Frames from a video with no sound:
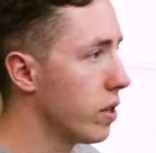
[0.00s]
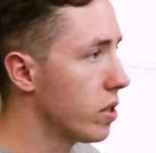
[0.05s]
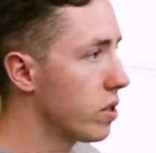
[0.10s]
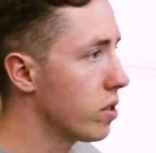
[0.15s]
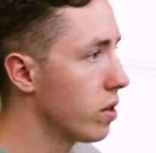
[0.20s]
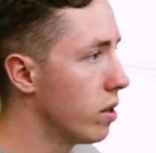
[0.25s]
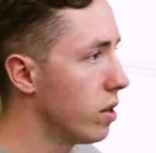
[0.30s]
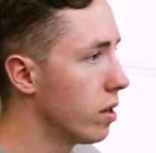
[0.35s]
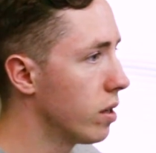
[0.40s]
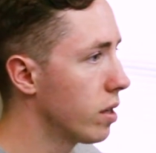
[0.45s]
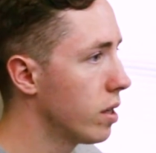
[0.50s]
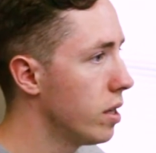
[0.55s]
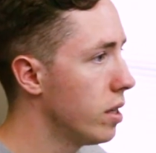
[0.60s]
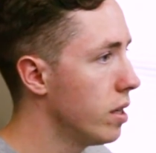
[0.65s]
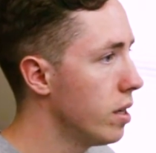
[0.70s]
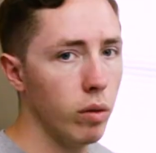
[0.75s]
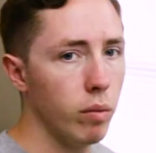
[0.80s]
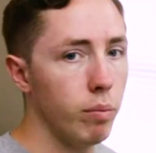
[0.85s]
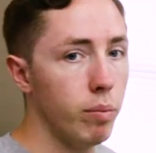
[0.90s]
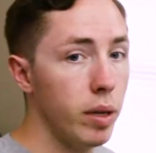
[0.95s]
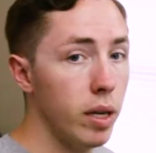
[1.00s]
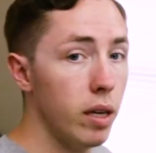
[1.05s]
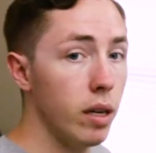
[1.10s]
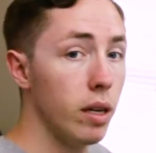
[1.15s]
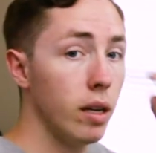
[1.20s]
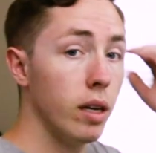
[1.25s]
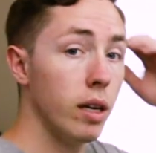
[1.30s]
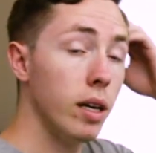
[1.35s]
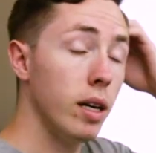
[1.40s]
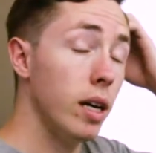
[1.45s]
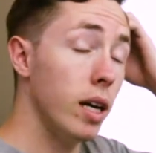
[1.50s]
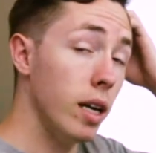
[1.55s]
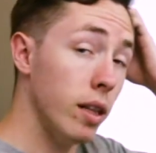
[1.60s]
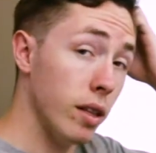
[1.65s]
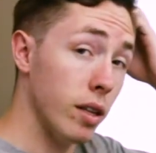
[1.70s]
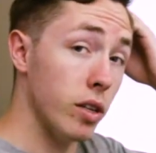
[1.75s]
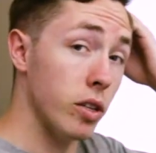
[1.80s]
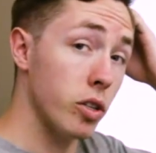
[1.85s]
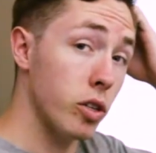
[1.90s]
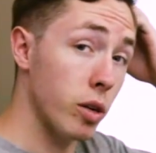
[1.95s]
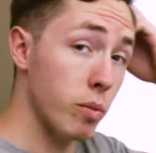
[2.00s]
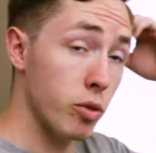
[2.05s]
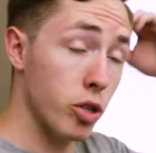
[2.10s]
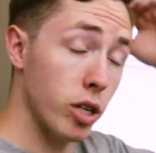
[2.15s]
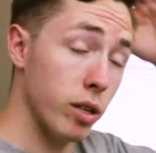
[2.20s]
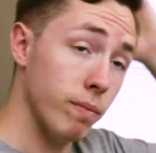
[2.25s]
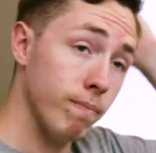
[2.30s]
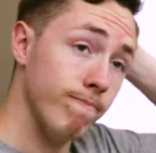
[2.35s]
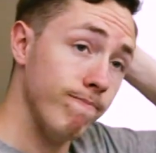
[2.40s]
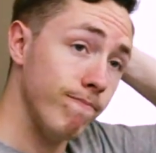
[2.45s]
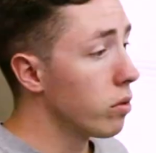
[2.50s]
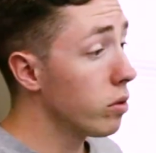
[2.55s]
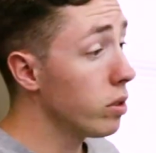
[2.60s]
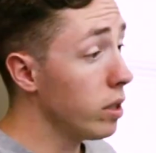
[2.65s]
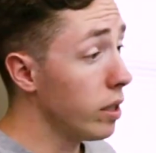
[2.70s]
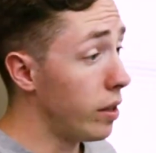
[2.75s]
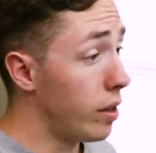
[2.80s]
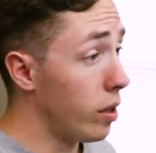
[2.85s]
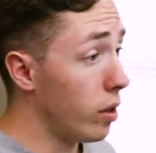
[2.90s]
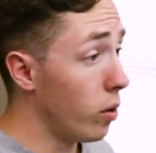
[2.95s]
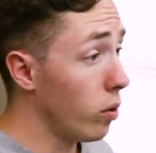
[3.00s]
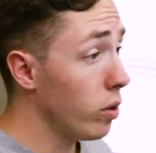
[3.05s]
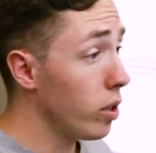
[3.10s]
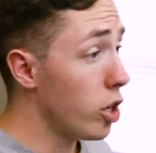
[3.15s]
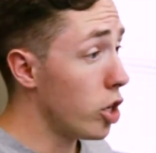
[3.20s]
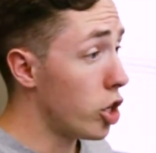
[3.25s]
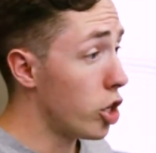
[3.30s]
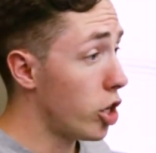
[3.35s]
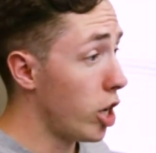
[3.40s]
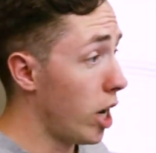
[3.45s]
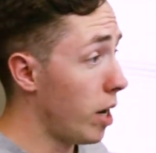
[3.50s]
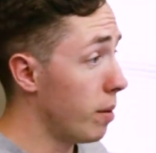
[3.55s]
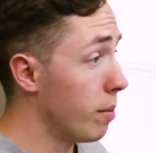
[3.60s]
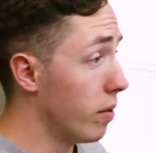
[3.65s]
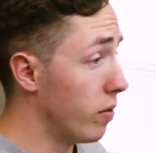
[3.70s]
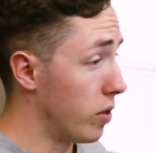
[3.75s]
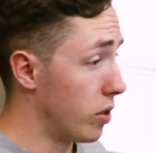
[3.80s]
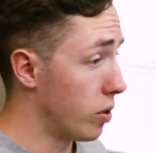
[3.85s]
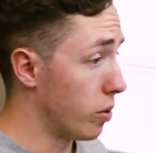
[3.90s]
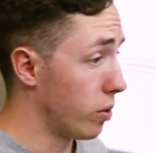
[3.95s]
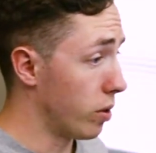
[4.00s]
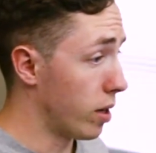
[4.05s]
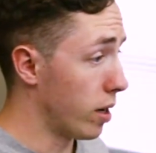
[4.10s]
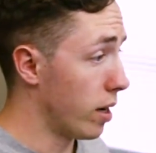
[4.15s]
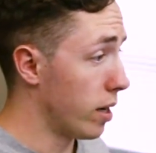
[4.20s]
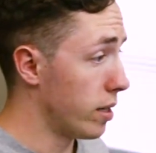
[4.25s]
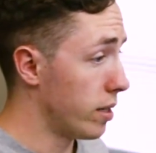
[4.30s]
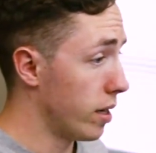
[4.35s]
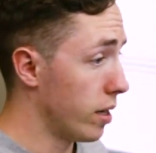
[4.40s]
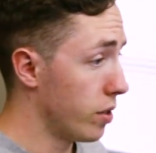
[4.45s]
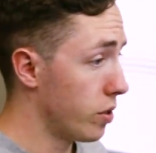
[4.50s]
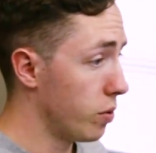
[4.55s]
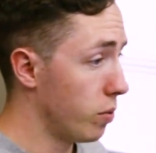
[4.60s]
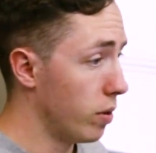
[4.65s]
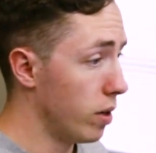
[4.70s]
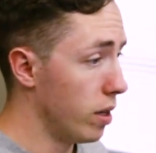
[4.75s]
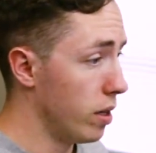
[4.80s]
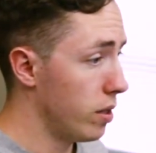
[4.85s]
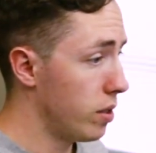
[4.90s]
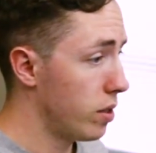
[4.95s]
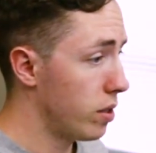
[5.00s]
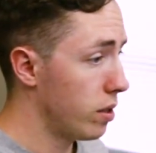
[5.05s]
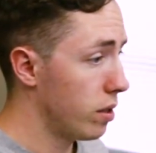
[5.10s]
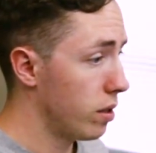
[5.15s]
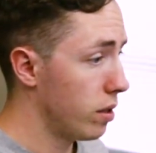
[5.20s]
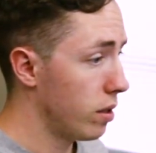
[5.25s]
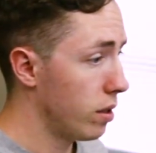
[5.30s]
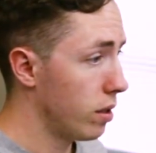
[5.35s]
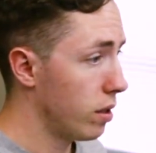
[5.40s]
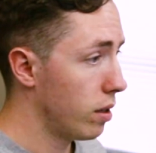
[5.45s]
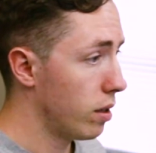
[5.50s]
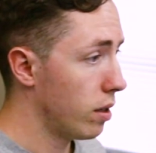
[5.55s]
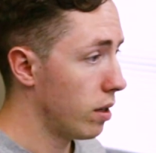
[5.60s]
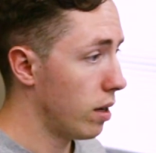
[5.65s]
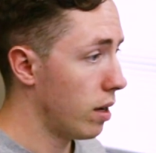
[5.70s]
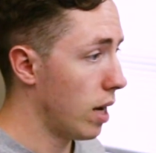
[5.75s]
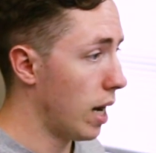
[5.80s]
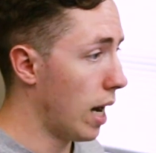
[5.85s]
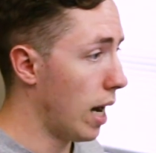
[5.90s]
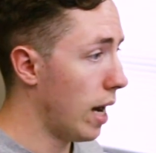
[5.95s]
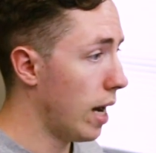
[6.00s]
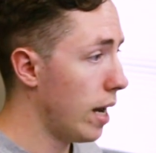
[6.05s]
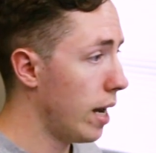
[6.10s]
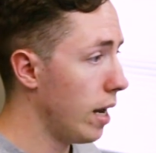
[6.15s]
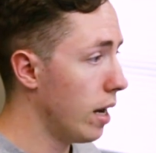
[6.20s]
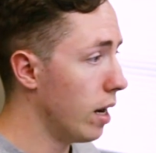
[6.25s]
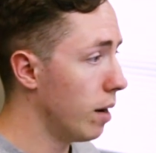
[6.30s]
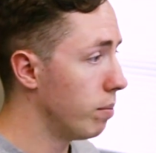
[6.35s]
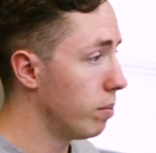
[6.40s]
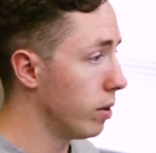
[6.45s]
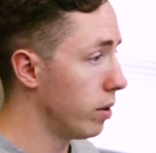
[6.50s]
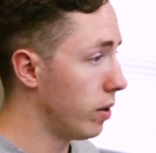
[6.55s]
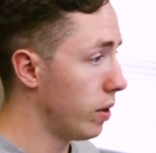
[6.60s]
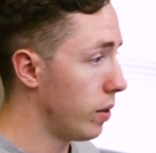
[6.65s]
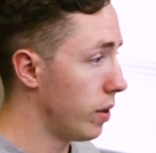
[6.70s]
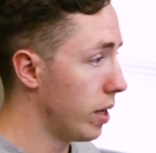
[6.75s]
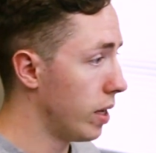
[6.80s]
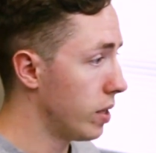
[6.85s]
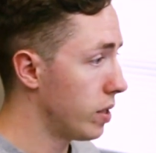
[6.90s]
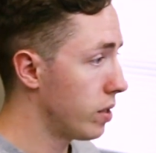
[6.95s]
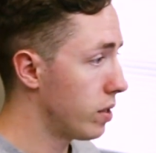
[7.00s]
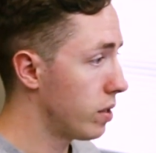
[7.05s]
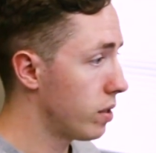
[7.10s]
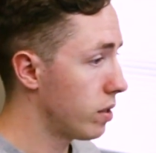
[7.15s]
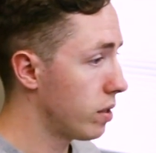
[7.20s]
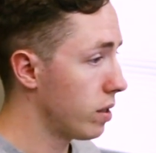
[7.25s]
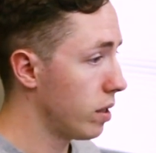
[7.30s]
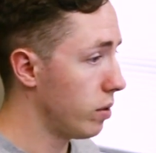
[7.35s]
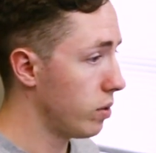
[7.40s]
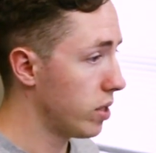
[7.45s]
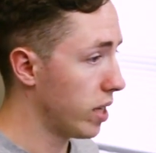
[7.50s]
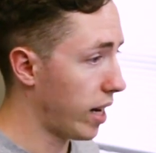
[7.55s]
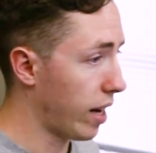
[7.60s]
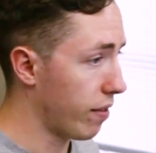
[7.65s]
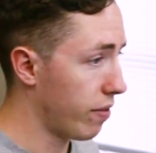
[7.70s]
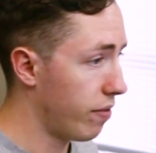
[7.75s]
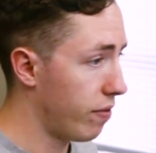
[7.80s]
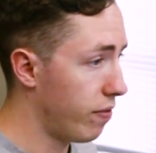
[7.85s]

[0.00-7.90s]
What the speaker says: song will be in the description. Really, the only shame of this whole contest was I uploaded this, it was like at